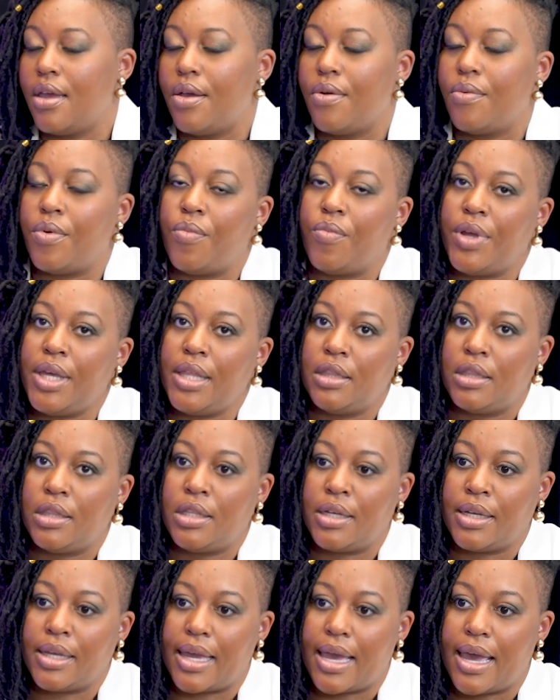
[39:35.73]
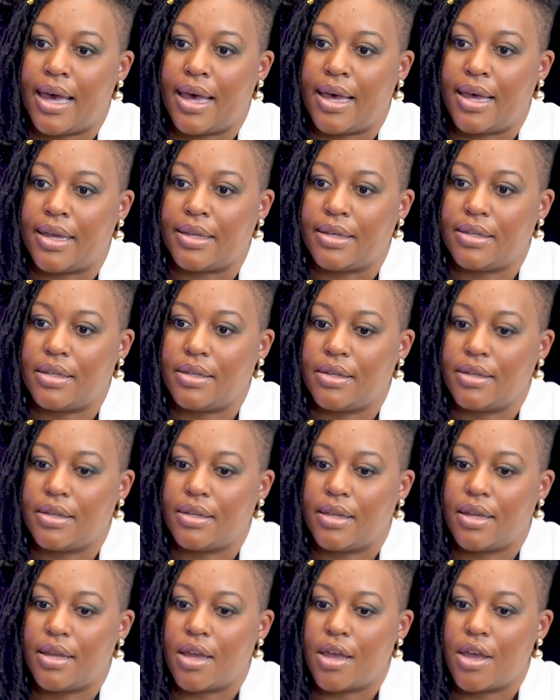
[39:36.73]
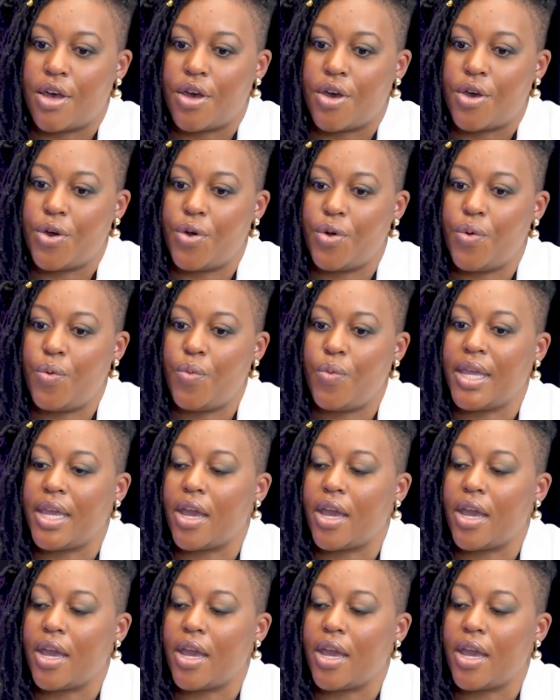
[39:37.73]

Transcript: When we look at who we